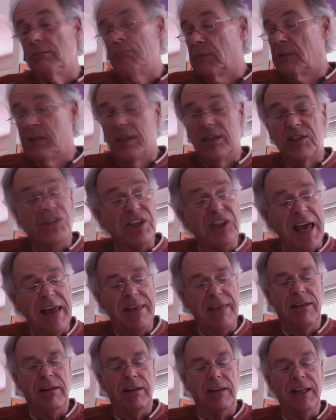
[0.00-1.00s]
to say
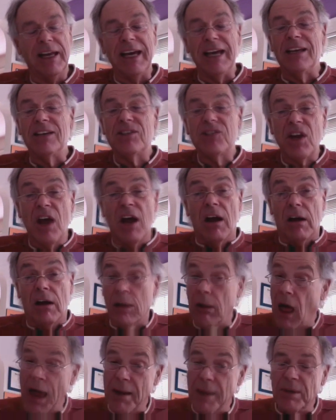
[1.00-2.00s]
the least,
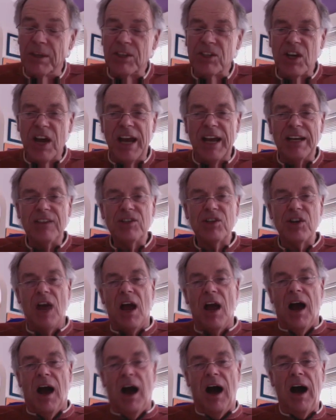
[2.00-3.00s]
climate change,
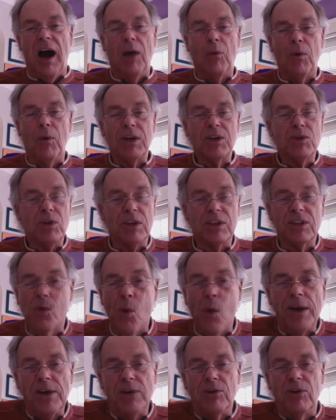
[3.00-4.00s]
which is
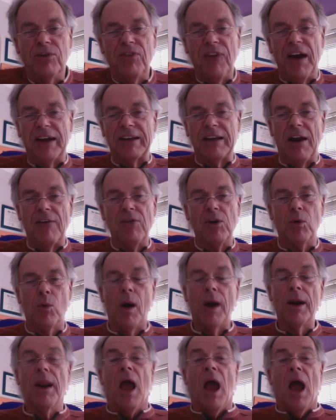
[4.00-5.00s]
going to affect
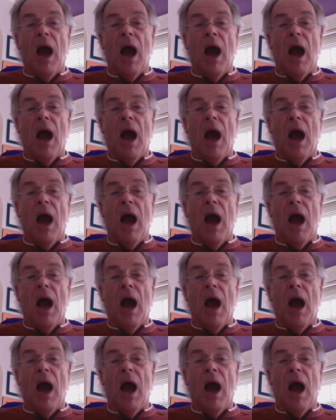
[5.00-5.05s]
everyone.